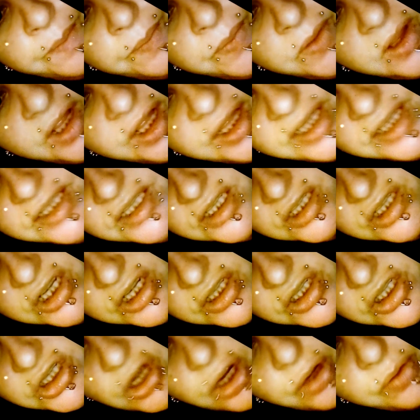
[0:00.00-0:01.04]
like this is going to
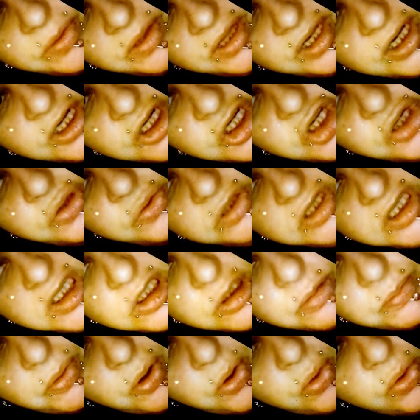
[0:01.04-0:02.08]
start with an issue with
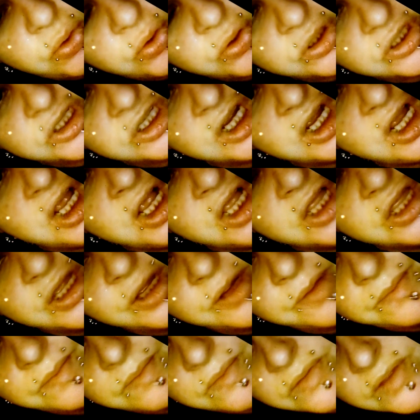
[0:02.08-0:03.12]
sport.
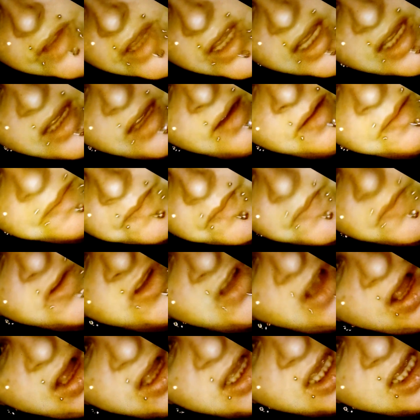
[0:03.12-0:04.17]
Their
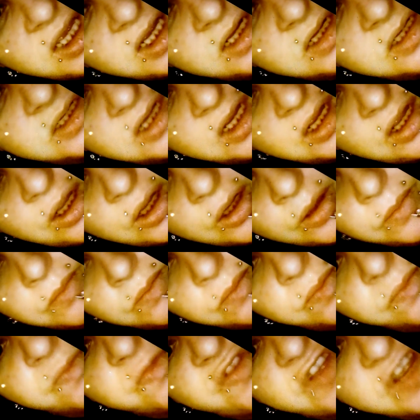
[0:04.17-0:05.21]
target
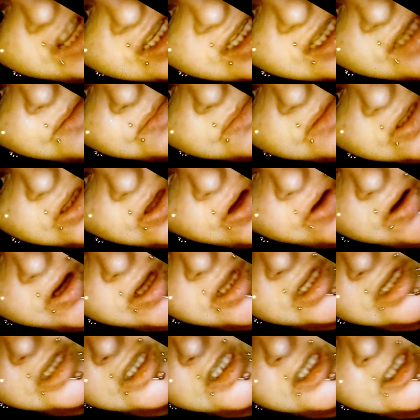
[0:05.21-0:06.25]
victims are at
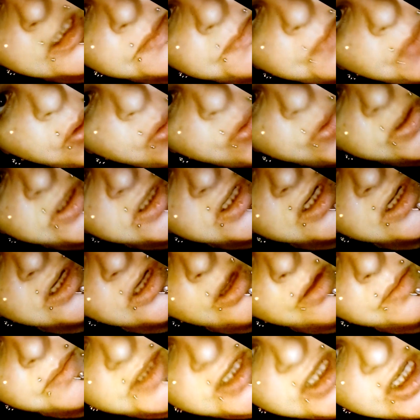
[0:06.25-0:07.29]
the sport
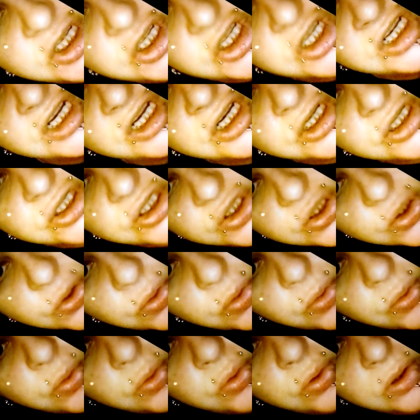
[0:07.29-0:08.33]
competition at a
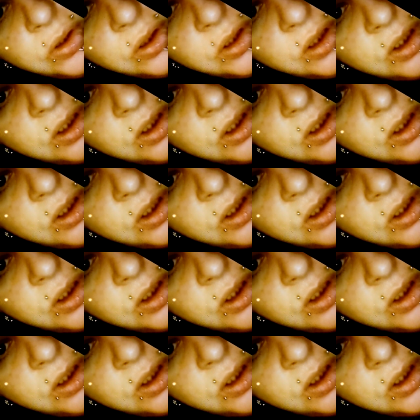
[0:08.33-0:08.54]
school.